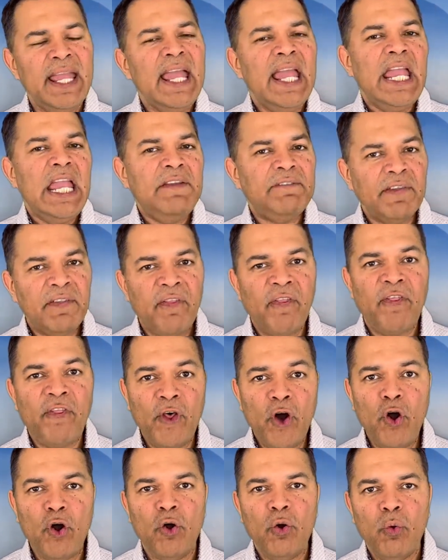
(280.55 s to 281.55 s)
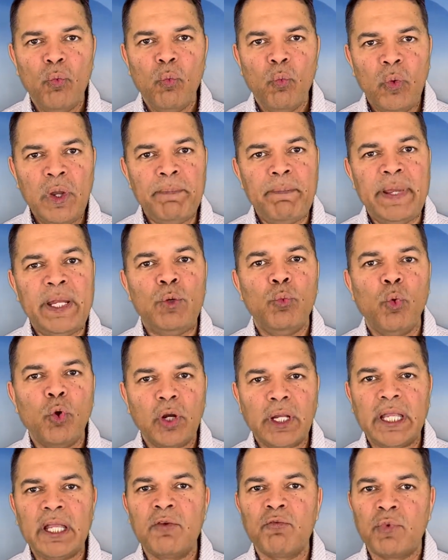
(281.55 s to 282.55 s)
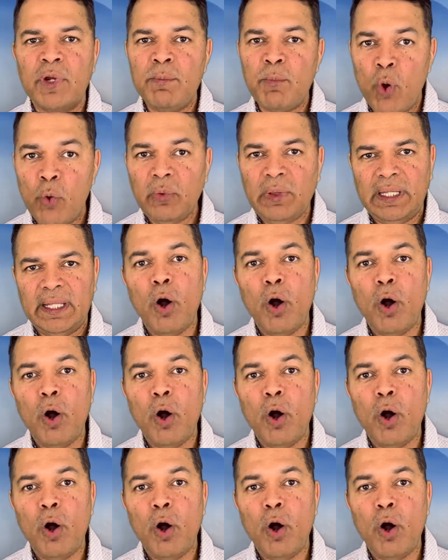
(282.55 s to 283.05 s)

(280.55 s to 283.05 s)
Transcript: even though we've been working remotely